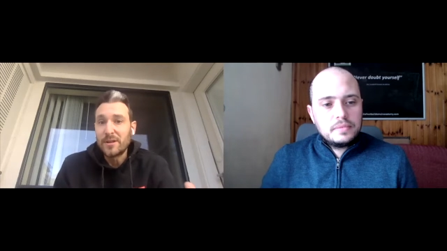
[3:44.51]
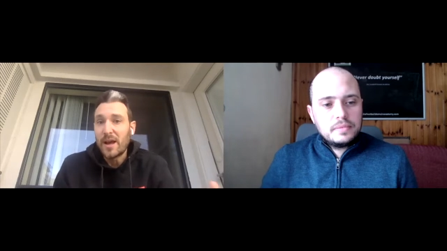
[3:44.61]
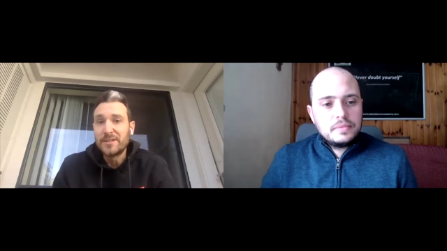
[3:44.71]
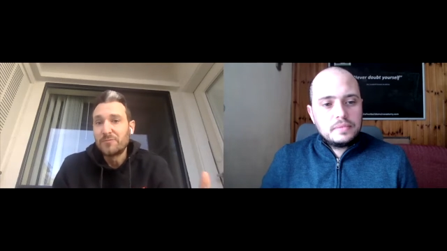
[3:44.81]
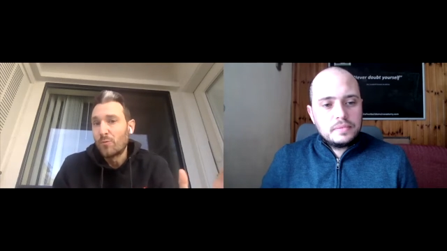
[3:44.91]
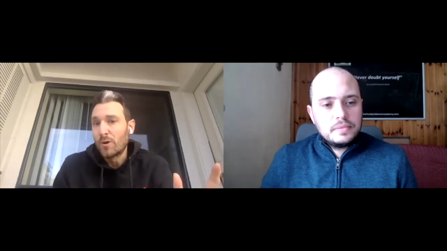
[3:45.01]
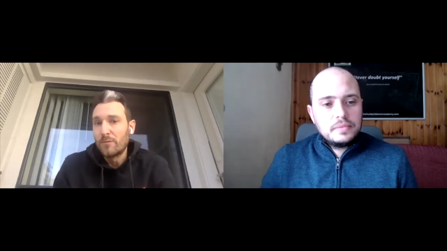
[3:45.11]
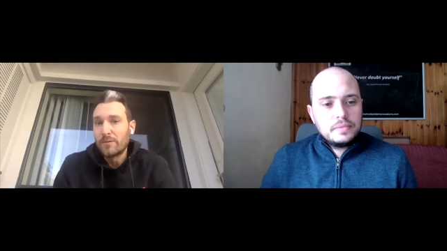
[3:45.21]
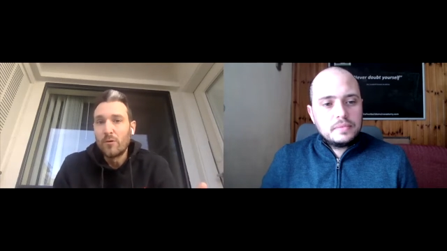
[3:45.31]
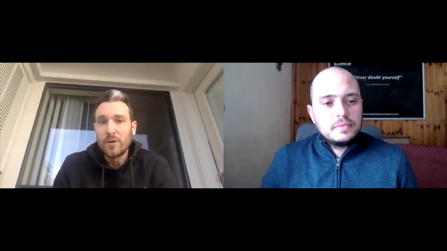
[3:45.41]
Speaker 1: I just work
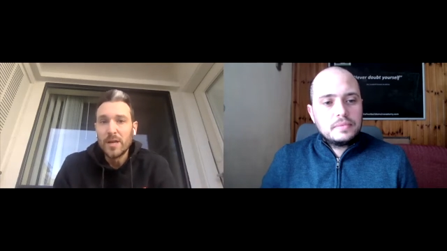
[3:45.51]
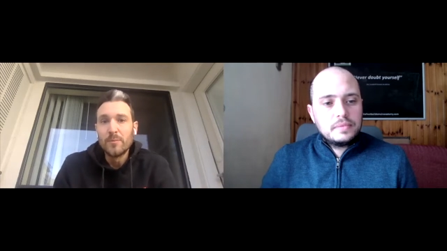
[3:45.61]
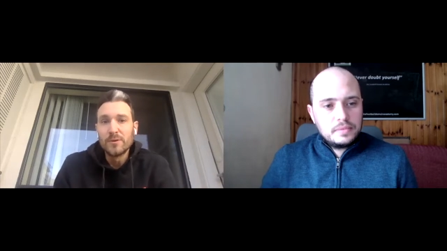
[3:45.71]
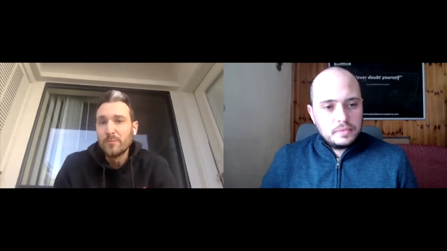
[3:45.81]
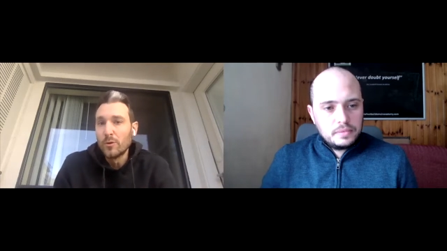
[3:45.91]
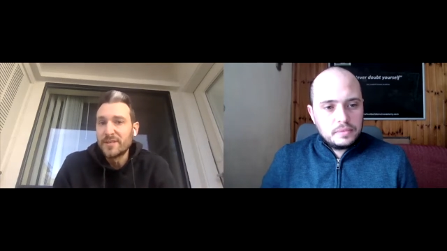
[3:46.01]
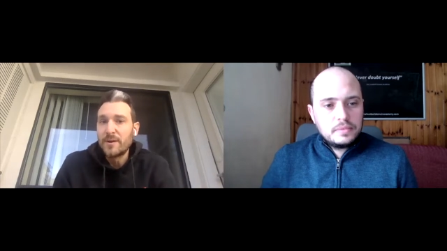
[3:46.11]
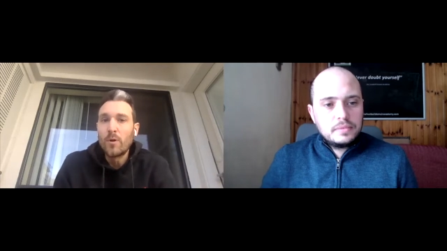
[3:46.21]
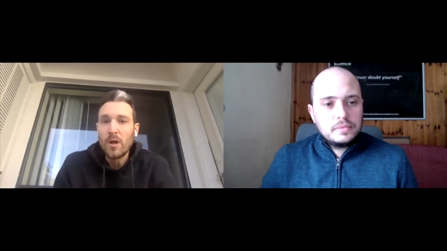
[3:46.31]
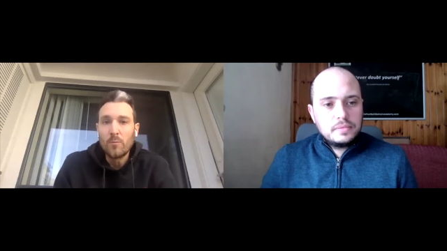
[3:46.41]
with goalkeepers
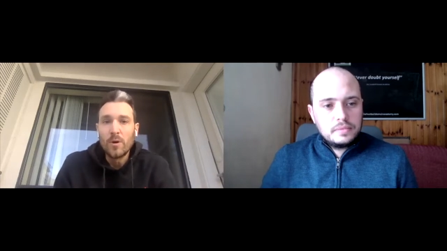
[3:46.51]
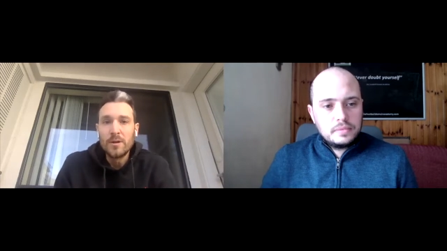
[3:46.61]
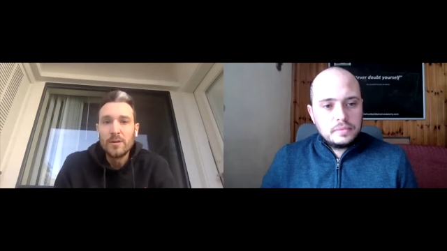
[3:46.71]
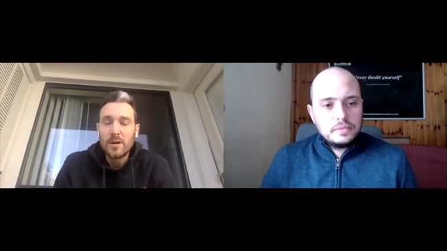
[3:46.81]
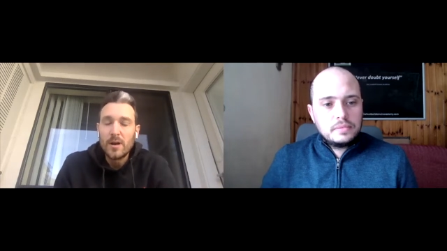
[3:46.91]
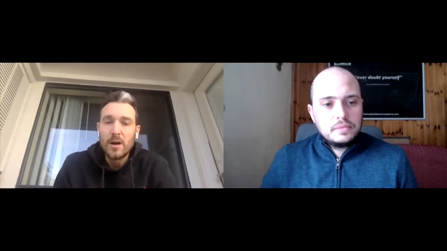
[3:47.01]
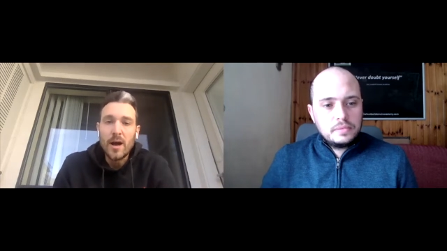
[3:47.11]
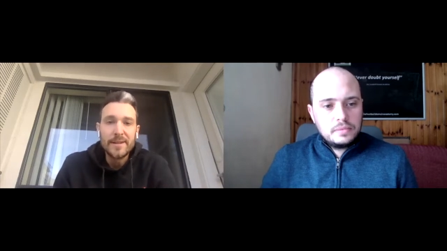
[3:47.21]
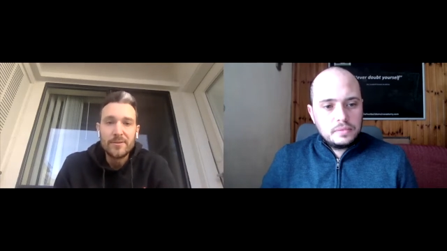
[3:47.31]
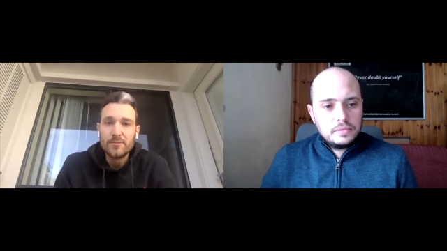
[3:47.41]
mostly one on one.
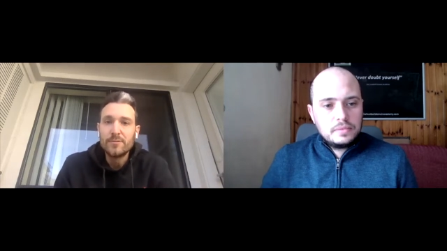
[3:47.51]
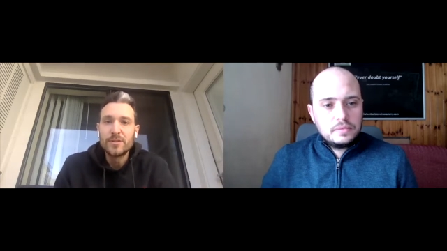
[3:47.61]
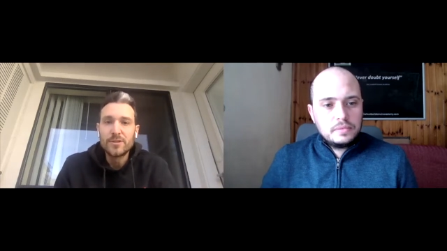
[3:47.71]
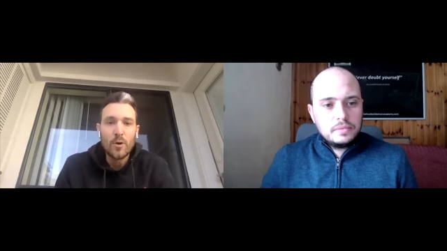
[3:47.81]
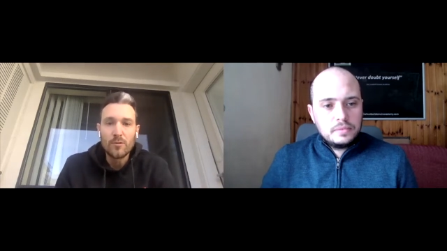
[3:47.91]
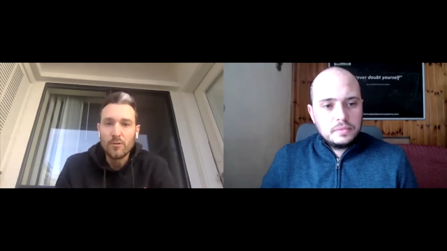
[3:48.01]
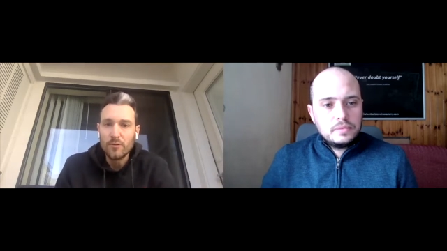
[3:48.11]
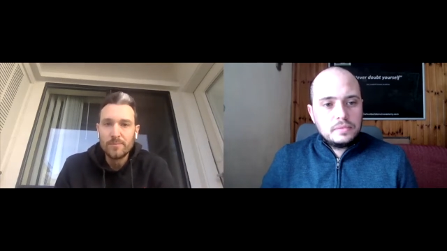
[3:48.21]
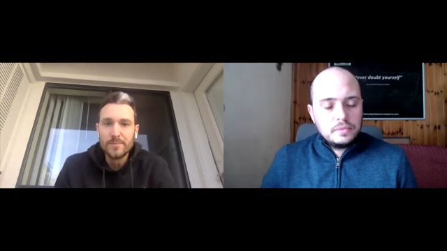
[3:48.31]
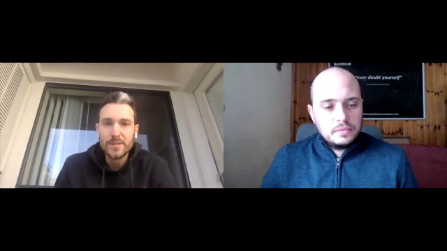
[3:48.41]
I do do small
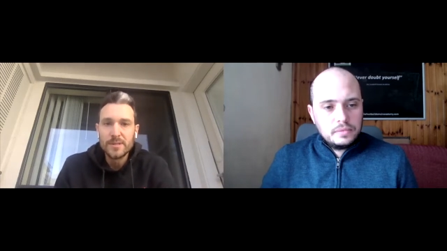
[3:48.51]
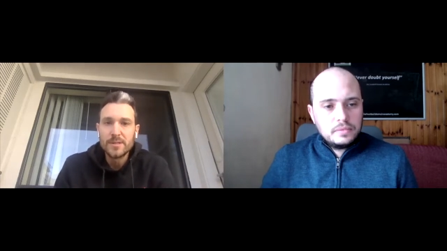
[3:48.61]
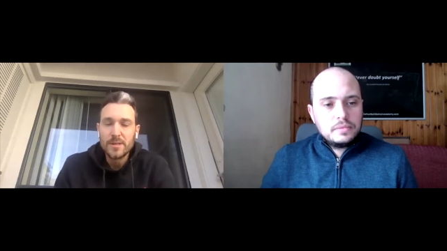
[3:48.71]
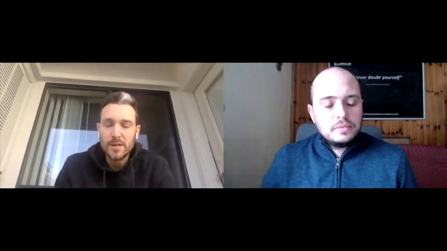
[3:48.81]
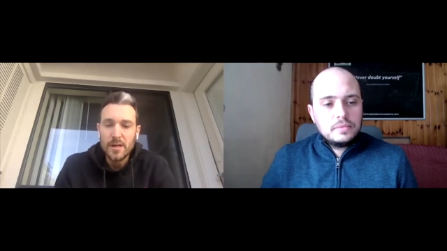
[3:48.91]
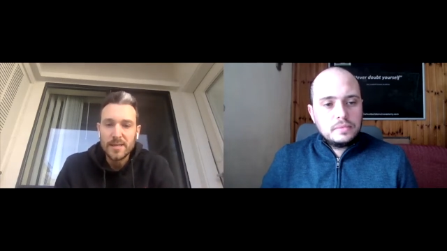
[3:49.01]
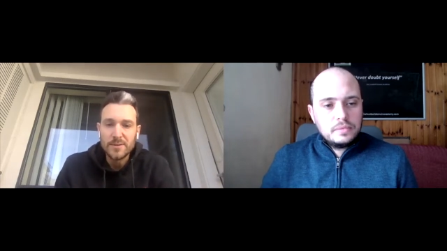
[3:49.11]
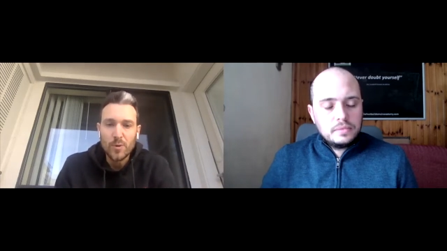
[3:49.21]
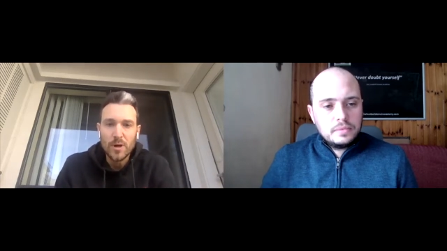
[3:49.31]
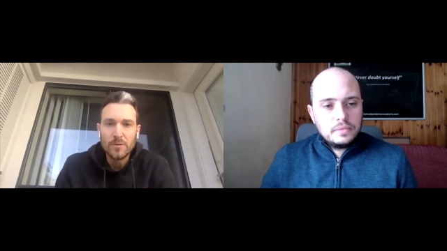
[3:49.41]
groups
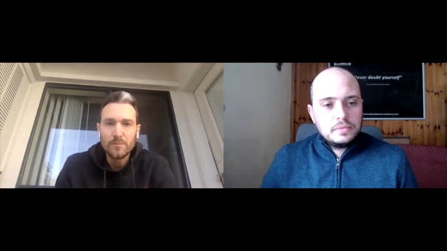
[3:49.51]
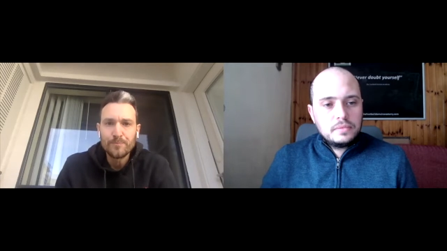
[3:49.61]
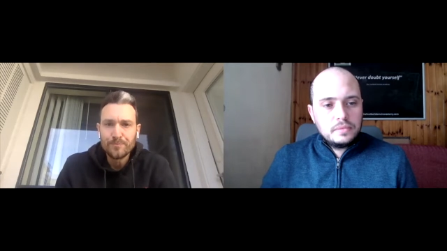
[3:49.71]
as well.